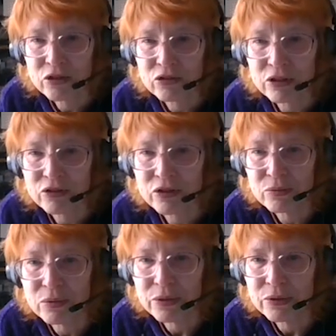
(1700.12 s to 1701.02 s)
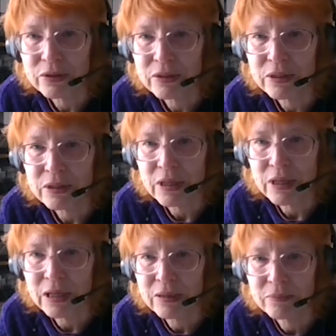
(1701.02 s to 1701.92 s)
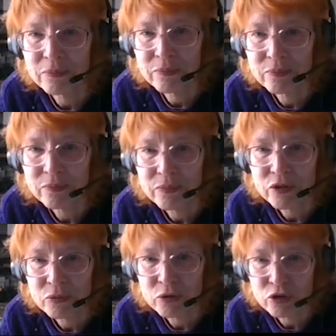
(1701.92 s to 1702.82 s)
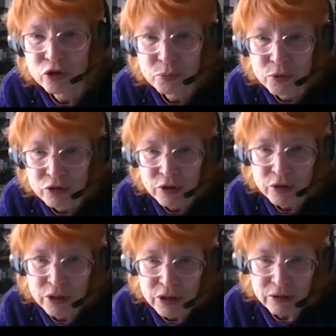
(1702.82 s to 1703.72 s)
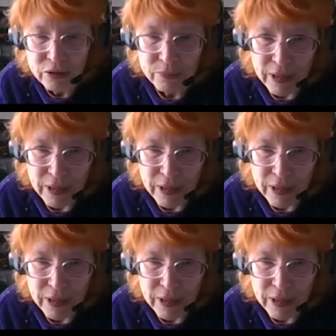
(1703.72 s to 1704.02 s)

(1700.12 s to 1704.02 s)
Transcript: an interesting one. Somebody's just put in the